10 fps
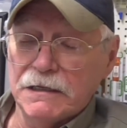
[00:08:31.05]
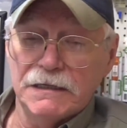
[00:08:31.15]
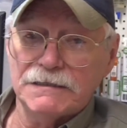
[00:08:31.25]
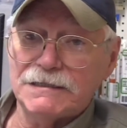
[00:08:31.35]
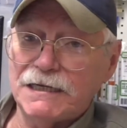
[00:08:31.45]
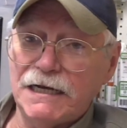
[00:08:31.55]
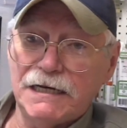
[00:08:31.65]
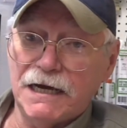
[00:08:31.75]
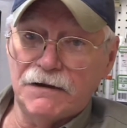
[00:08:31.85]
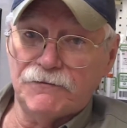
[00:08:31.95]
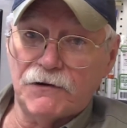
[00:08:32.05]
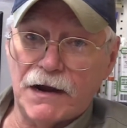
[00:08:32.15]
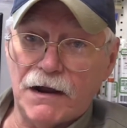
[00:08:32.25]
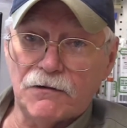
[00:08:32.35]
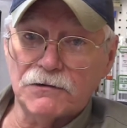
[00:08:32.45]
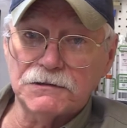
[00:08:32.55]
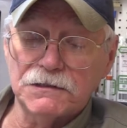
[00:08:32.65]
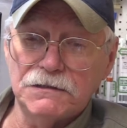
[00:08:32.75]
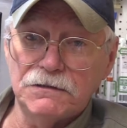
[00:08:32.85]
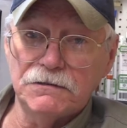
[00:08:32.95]
is sitting down for hours
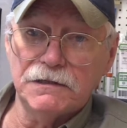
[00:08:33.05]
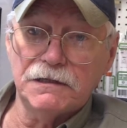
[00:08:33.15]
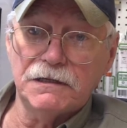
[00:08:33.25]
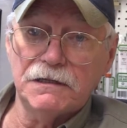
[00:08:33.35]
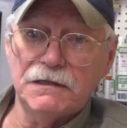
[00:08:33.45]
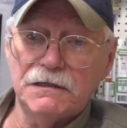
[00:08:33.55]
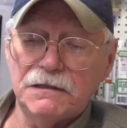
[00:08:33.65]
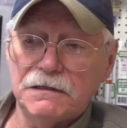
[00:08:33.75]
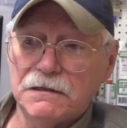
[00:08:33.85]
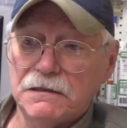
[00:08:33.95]
and doing the